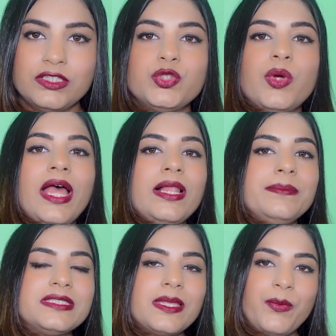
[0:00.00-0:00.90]
To
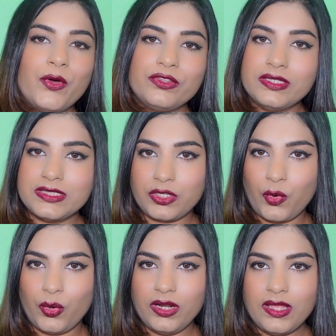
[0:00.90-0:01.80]
help support this
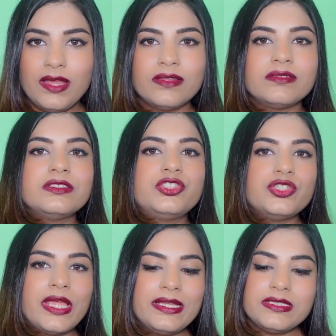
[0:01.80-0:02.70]
goal, the
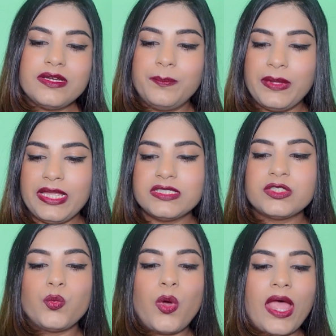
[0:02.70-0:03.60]
Gender Based
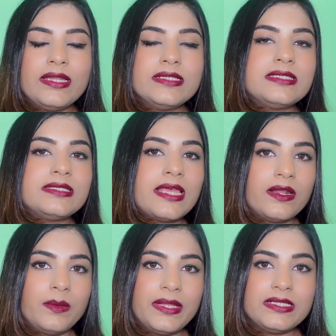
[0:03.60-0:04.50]
Violence
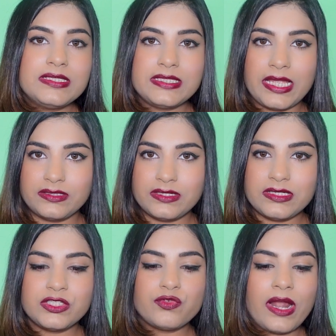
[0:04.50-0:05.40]
Settlement
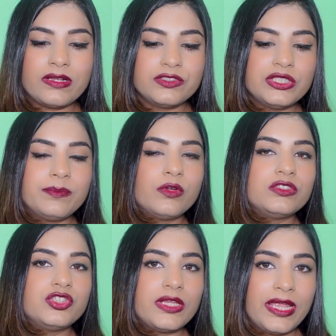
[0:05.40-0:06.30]
Sector Strategy
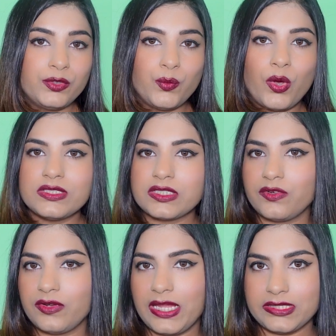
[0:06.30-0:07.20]
Project was
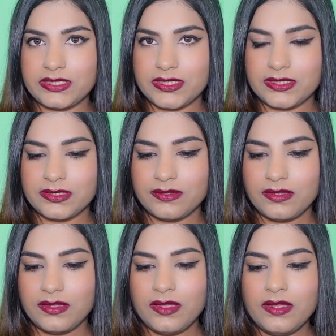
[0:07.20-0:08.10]
created.
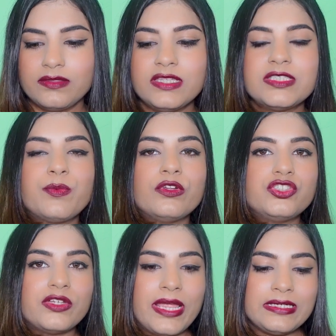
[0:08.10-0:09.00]
This
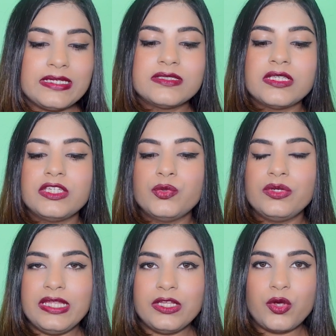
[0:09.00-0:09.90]
project is a
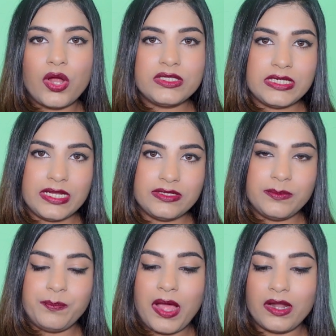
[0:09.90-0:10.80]
unique
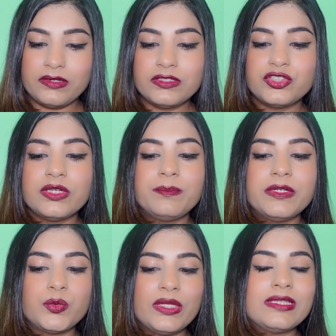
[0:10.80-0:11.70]
coordinated partnership
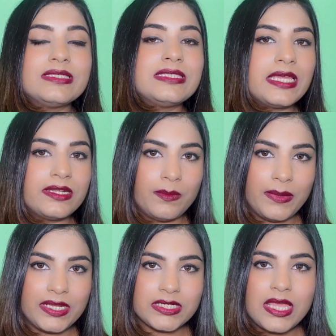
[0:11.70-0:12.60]
between the
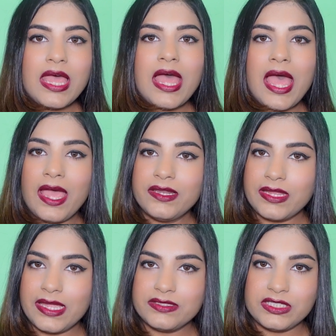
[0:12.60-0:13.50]
settlement
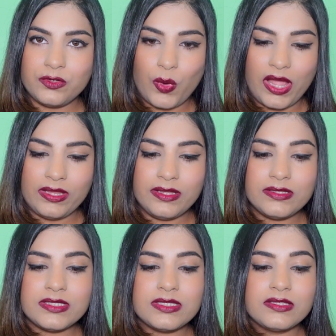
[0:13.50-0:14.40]
and
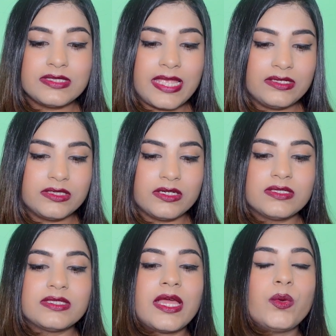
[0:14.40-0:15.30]
anti-violence
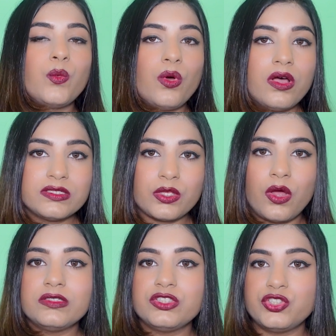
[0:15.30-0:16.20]
sectors that works
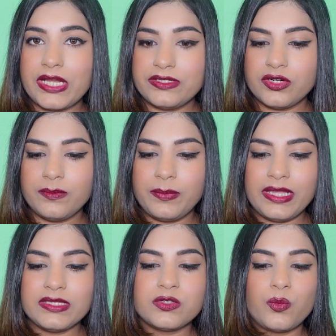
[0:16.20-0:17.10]
on
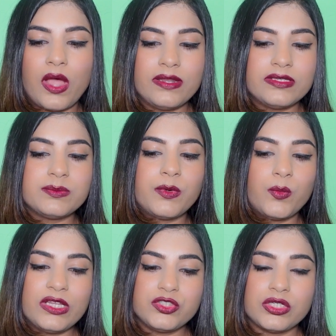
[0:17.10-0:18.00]
gender-based violence
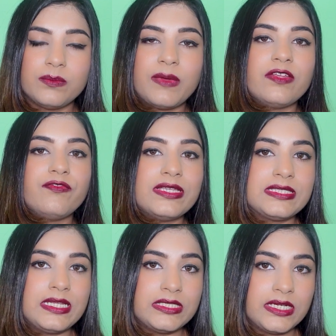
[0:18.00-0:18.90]
prevention by
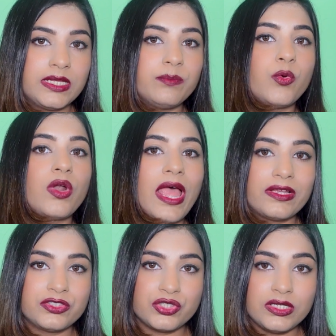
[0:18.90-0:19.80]
facilitating more
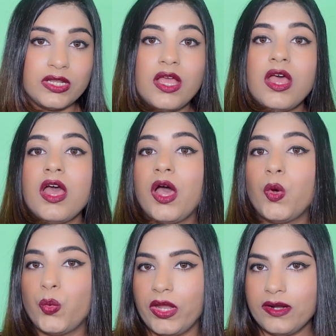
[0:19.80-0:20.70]
action,
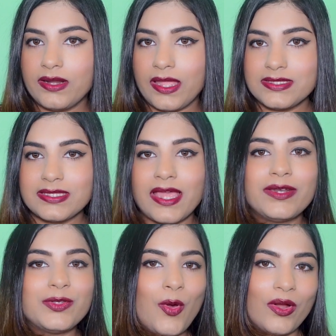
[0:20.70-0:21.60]
awareness
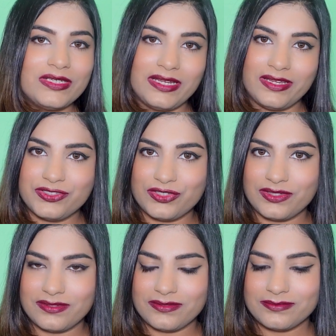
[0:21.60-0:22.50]
and
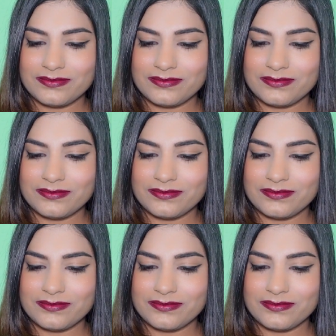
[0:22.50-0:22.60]
coordination.